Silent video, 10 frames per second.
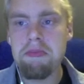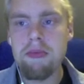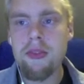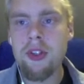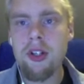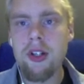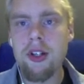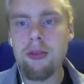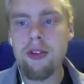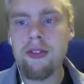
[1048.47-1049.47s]
not going
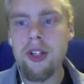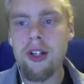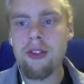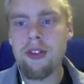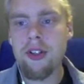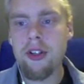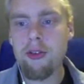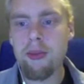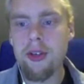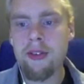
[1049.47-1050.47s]
to move around. We're going to
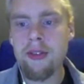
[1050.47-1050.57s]
spawn